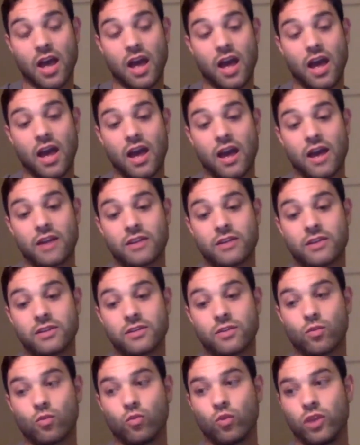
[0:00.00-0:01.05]

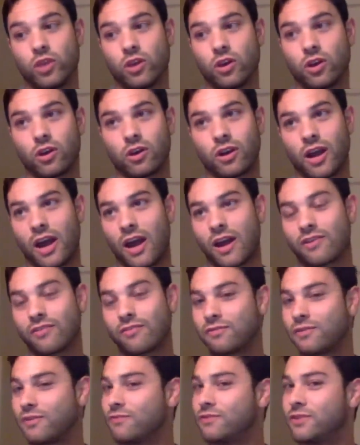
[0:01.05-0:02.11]
and we are at a
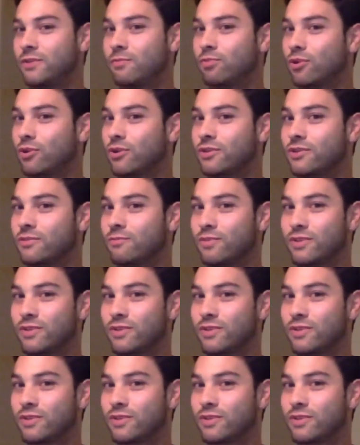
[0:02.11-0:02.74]
50-person